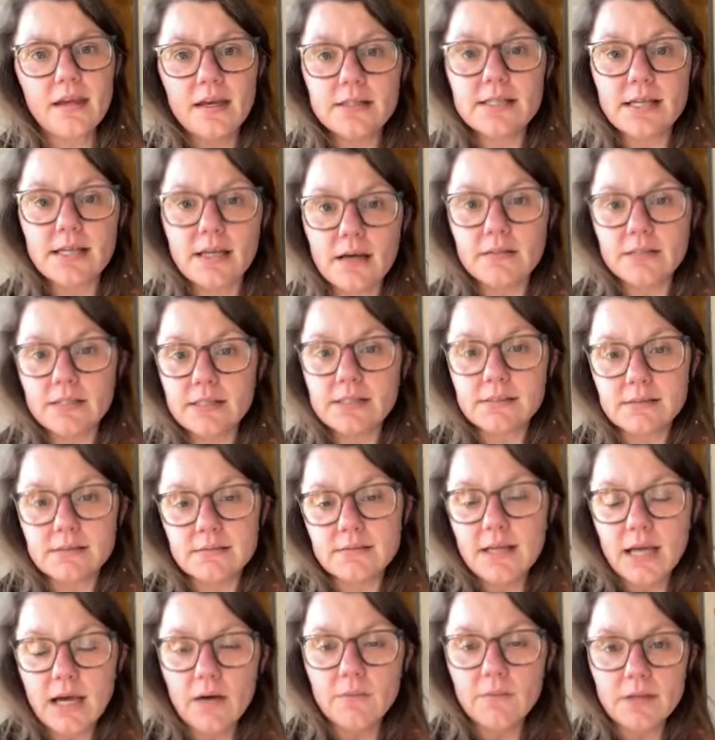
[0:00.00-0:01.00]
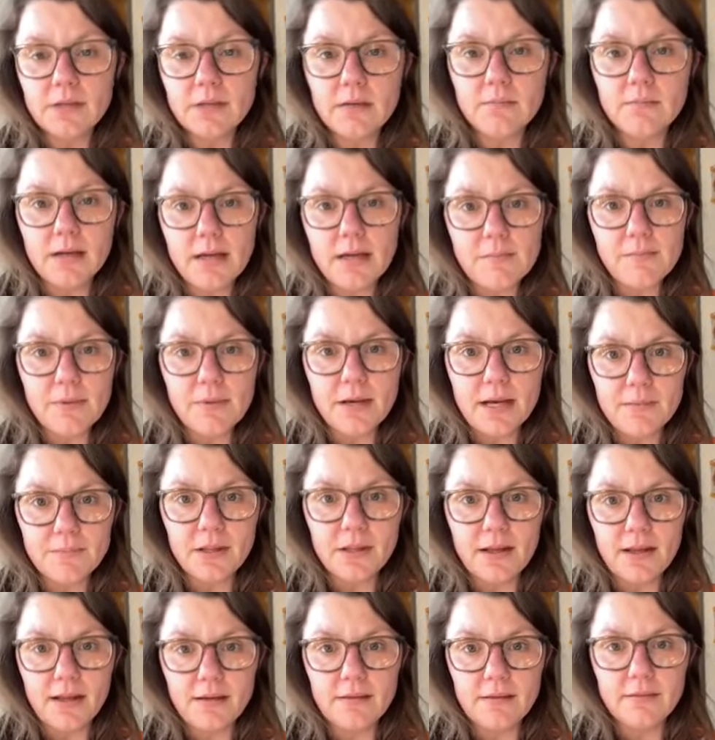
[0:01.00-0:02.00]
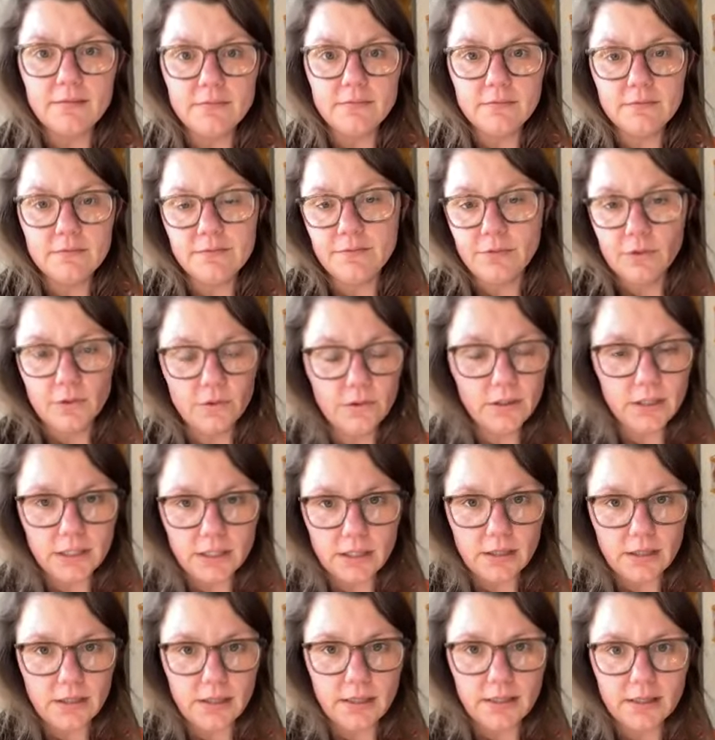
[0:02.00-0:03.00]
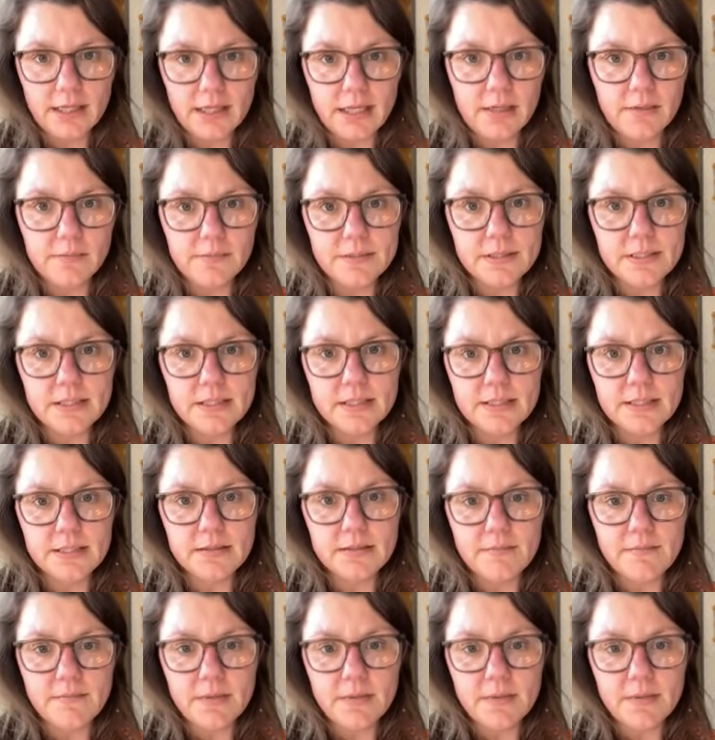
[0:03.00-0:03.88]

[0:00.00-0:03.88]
does help, does help keep my pipeline fuller and keeps yeah.